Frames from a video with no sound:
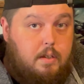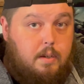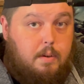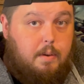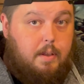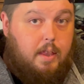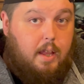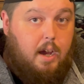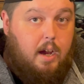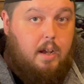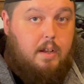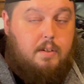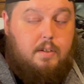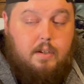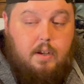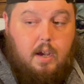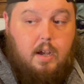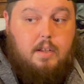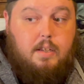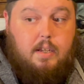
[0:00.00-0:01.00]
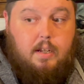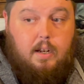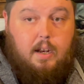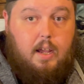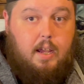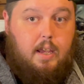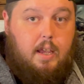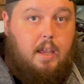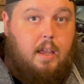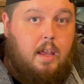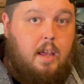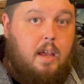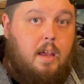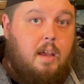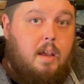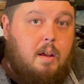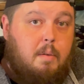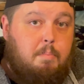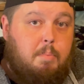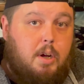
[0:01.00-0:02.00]
doing that, certainly.
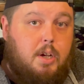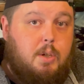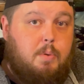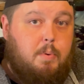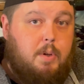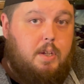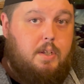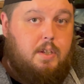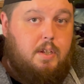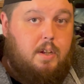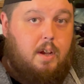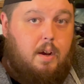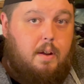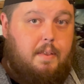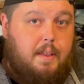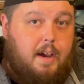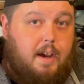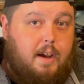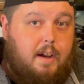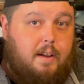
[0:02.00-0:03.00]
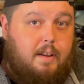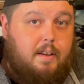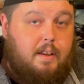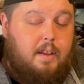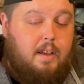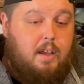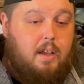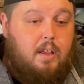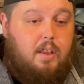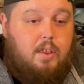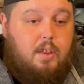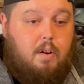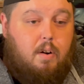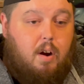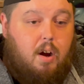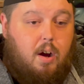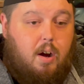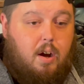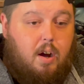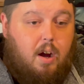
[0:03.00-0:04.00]
But I just want you to know that there
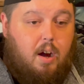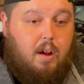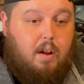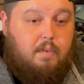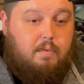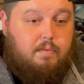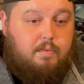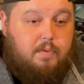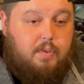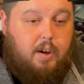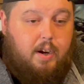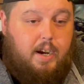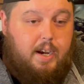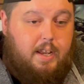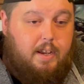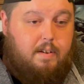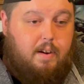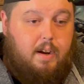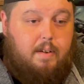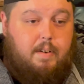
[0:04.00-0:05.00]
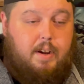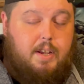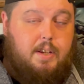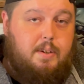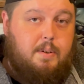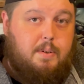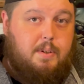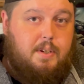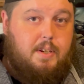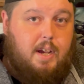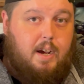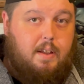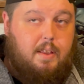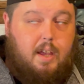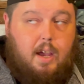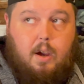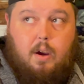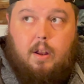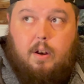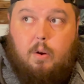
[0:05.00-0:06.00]
are really great resources out
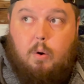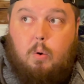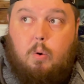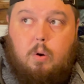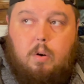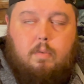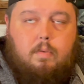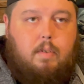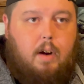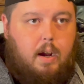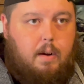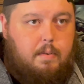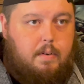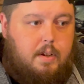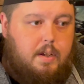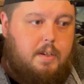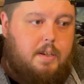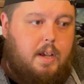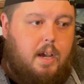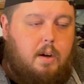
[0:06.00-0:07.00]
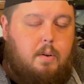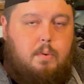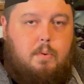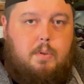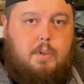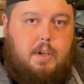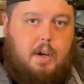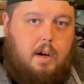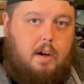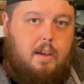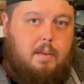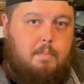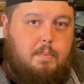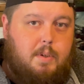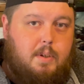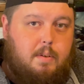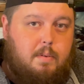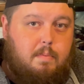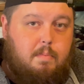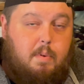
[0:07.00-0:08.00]
there and all around us at all
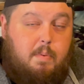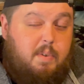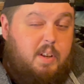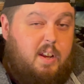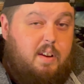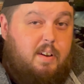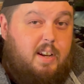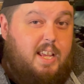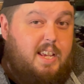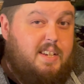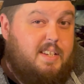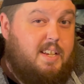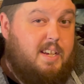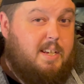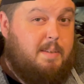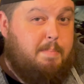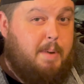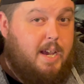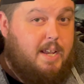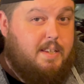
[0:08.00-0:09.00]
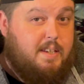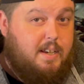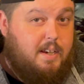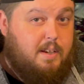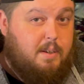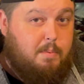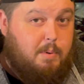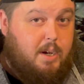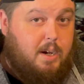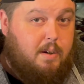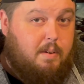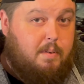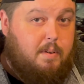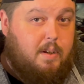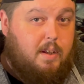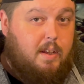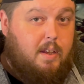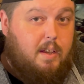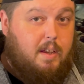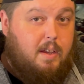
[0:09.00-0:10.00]
times when we don't least expect it as well,
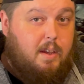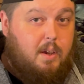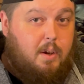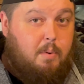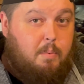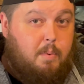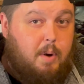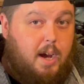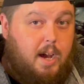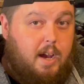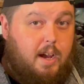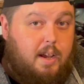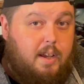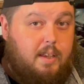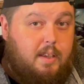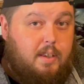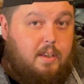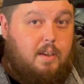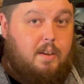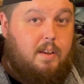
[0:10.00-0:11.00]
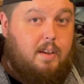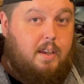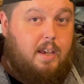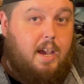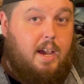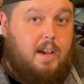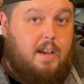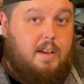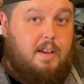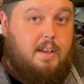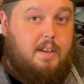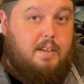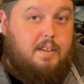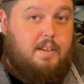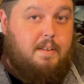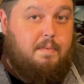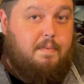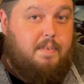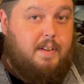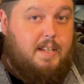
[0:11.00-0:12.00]
where you can get
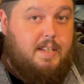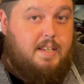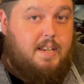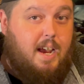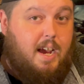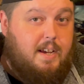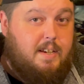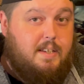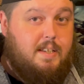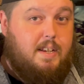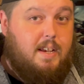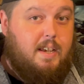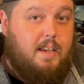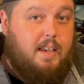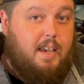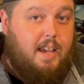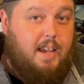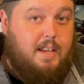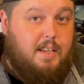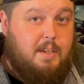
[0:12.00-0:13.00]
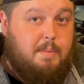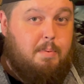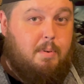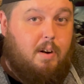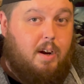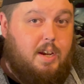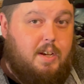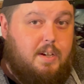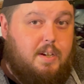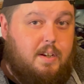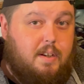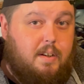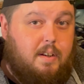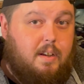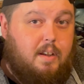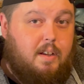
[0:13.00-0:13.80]
some fantastic inspiration.